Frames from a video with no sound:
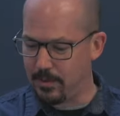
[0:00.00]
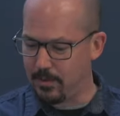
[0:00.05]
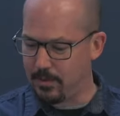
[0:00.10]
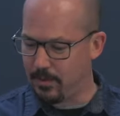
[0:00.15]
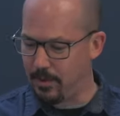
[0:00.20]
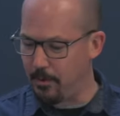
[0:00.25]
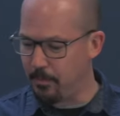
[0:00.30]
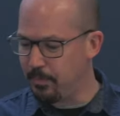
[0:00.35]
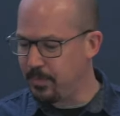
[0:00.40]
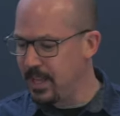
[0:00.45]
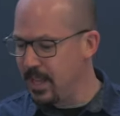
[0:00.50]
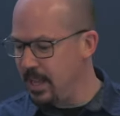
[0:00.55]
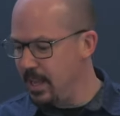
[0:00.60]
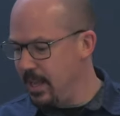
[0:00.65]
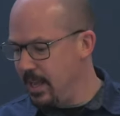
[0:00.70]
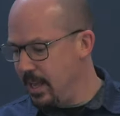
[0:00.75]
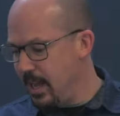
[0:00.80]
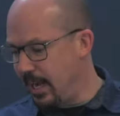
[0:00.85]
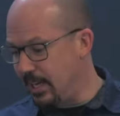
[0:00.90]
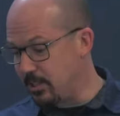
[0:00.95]
So
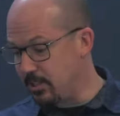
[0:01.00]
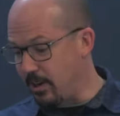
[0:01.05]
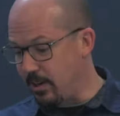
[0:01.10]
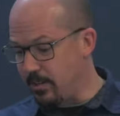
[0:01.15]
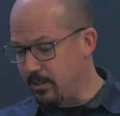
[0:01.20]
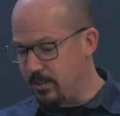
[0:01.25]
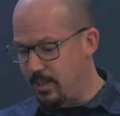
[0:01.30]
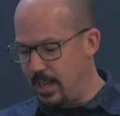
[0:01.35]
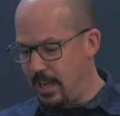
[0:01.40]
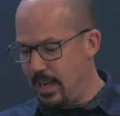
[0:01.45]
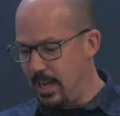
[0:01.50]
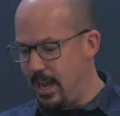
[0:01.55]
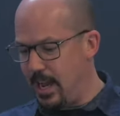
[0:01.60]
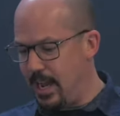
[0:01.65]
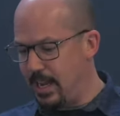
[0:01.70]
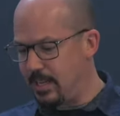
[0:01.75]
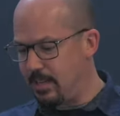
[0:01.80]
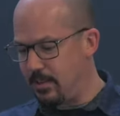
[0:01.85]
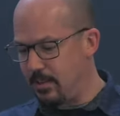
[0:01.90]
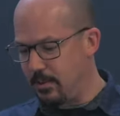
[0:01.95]
I started saying
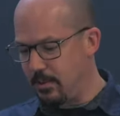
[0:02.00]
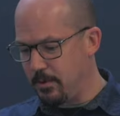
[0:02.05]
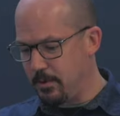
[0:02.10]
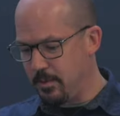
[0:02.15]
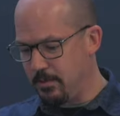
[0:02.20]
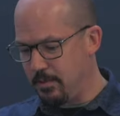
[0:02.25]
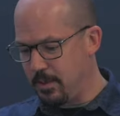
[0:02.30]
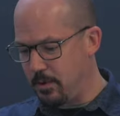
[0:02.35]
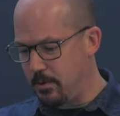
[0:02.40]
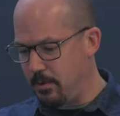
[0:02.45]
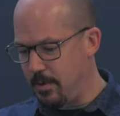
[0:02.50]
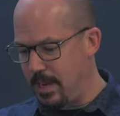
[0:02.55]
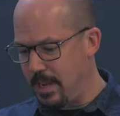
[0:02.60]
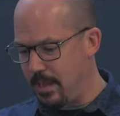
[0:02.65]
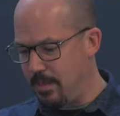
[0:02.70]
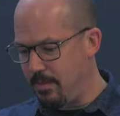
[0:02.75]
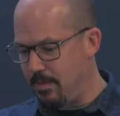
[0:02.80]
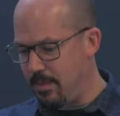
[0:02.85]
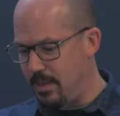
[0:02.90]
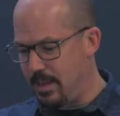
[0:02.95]
hi to those of you
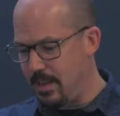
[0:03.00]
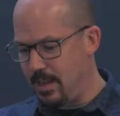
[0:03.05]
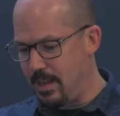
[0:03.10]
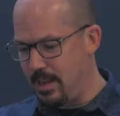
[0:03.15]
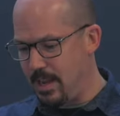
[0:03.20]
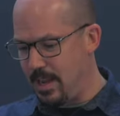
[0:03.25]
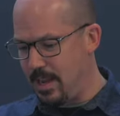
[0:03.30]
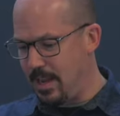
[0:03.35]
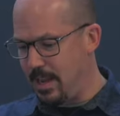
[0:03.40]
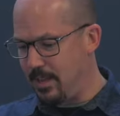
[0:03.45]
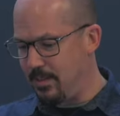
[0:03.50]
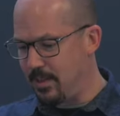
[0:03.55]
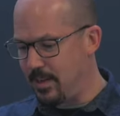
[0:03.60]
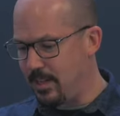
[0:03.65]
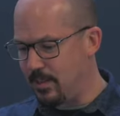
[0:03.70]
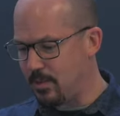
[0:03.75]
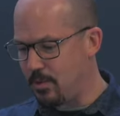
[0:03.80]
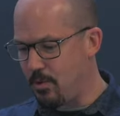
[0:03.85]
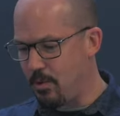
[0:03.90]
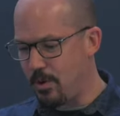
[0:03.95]
in the, uh, in the
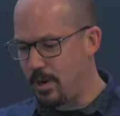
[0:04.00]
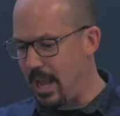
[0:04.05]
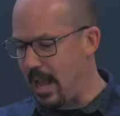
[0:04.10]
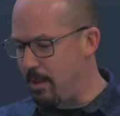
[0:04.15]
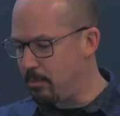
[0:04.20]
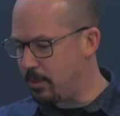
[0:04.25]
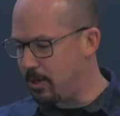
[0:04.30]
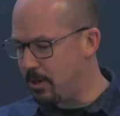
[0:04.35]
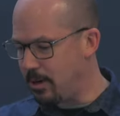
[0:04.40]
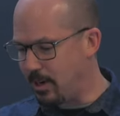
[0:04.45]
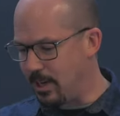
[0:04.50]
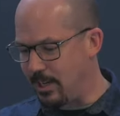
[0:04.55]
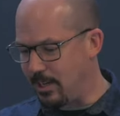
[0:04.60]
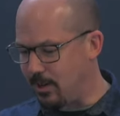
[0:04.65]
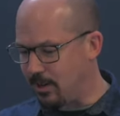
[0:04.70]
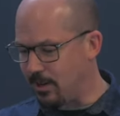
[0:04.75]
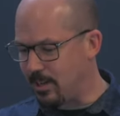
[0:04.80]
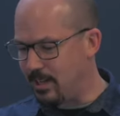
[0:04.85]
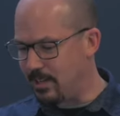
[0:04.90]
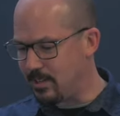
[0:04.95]
Discord. Albuquerque
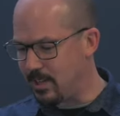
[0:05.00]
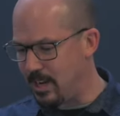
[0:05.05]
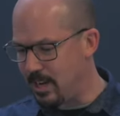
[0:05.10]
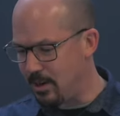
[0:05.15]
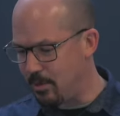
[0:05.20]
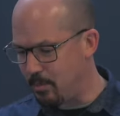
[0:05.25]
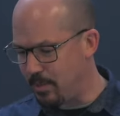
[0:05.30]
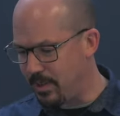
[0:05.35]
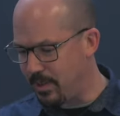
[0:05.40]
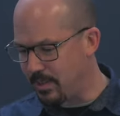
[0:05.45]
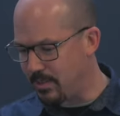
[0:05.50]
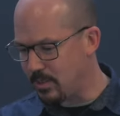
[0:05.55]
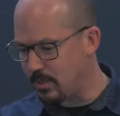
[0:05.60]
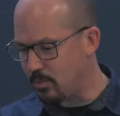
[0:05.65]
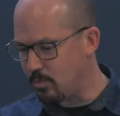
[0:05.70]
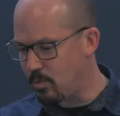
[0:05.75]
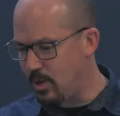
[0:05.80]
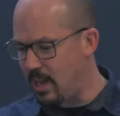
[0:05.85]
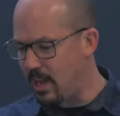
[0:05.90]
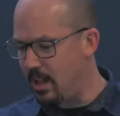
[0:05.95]
Turkey is here with us
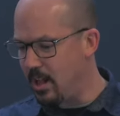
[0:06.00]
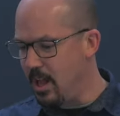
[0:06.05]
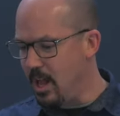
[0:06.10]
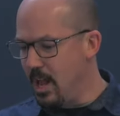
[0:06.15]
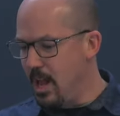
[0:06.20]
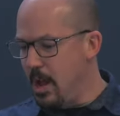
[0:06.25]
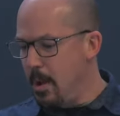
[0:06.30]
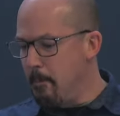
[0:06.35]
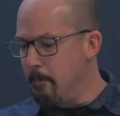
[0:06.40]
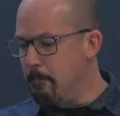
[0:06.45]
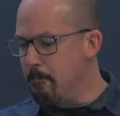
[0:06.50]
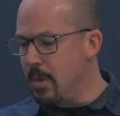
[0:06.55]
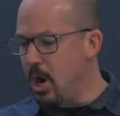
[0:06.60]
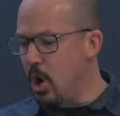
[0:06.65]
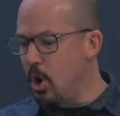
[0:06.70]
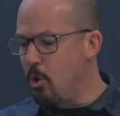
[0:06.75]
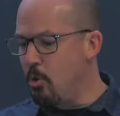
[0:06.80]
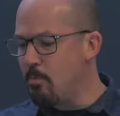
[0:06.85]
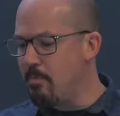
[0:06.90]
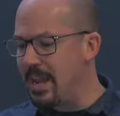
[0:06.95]
as well.
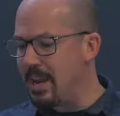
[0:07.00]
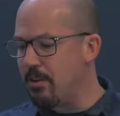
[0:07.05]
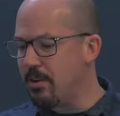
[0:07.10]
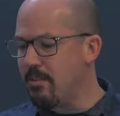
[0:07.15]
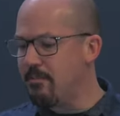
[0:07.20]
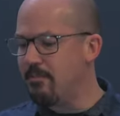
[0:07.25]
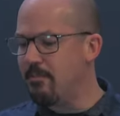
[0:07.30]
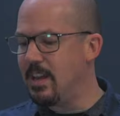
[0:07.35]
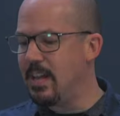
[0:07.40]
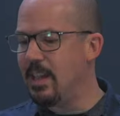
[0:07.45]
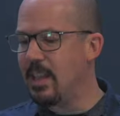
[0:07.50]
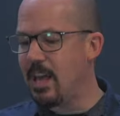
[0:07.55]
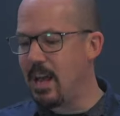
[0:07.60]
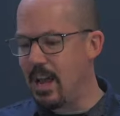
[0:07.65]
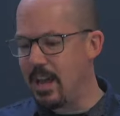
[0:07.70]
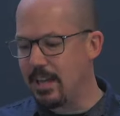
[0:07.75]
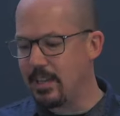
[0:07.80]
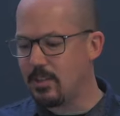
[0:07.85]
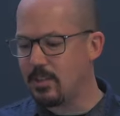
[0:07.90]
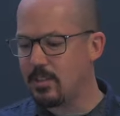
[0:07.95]
Mo
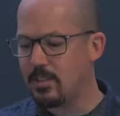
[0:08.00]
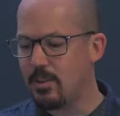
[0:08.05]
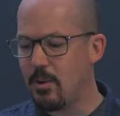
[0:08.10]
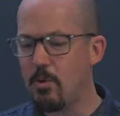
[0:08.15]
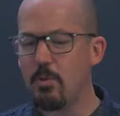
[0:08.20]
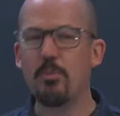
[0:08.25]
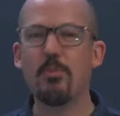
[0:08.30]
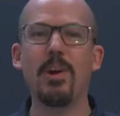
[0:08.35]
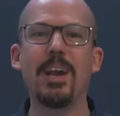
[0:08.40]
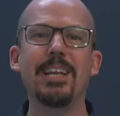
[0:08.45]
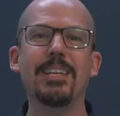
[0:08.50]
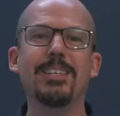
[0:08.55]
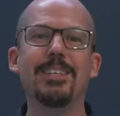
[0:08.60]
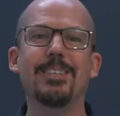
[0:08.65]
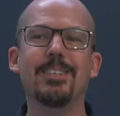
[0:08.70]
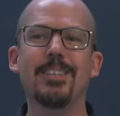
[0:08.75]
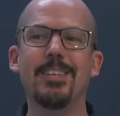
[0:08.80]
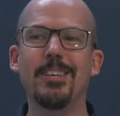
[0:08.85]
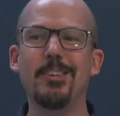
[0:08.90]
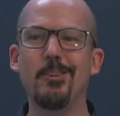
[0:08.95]
Maravilla, it's so great to
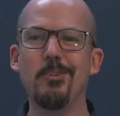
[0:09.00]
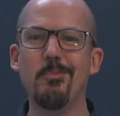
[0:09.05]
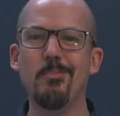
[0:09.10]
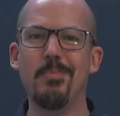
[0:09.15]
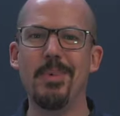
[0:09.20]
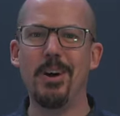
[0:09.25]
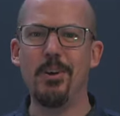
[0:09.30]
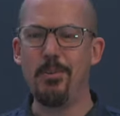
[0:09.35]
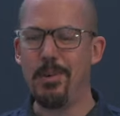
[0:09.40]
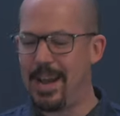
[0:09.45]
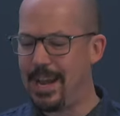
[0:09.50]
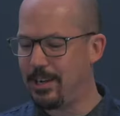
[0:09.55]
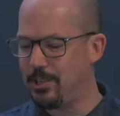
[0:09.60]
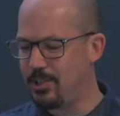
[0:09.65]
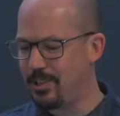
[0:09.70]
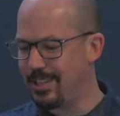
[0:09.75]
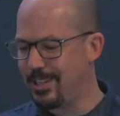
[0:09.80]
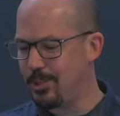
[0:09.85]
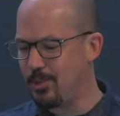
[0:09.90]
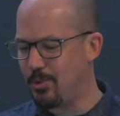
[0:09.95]
see you. Mo
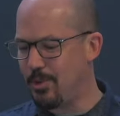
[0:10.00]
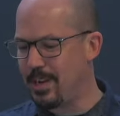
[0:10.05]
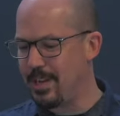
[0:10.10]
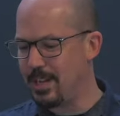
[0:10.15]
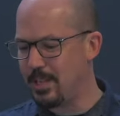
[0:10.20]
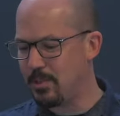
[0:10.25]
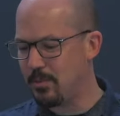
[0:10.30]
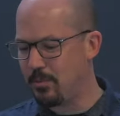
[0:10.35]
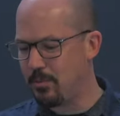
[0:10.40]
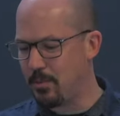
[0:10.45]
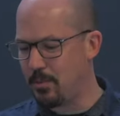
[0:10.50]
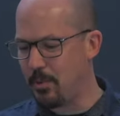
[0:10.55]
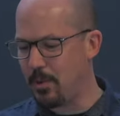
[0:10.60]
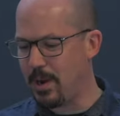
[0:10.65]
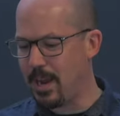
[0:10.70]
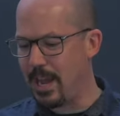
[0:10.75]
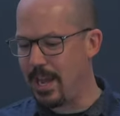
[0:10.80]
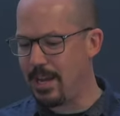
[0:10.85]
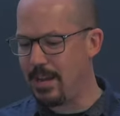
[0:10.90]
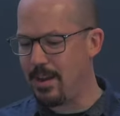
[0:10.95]
actually joined us for
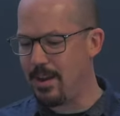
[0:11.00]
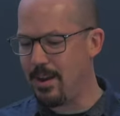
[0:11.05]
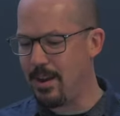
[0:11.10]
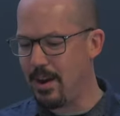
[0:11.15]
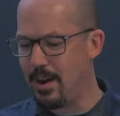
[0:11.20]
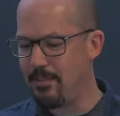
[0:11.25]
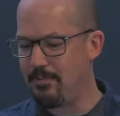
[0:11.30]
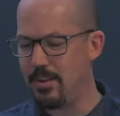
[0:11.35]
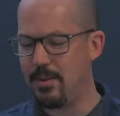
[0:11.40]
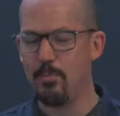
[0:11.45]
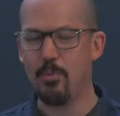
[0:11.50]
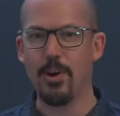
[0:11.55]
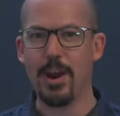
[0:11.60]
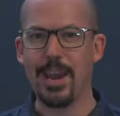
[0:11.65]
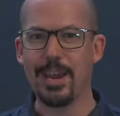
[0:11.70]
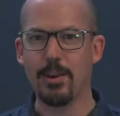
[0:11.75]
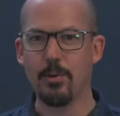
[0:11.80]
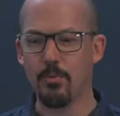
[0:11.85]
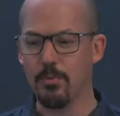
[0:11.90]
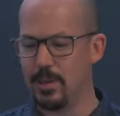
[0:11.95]
a coffee
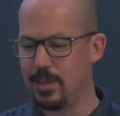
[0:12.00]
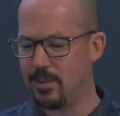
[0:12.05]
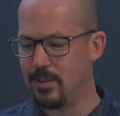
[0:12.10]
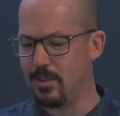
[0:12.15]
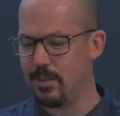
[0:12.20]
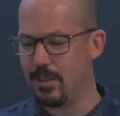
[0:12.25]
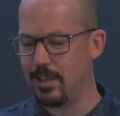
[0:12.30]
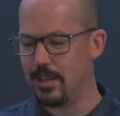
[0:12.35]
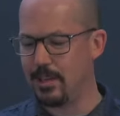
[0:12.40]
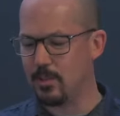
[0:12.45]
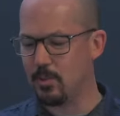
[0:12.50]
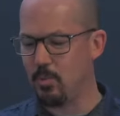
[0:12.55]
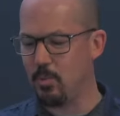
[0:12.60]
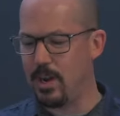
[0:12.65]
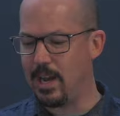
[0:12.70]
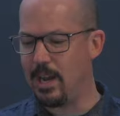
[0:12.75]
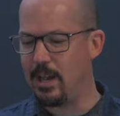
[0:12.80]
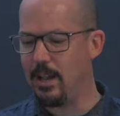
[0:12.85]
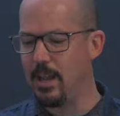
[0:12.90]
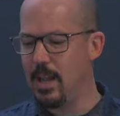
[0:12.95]
break recently as
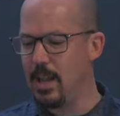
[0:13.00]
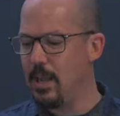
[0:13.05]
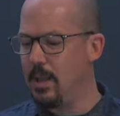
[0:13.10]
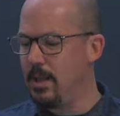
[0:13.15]
well.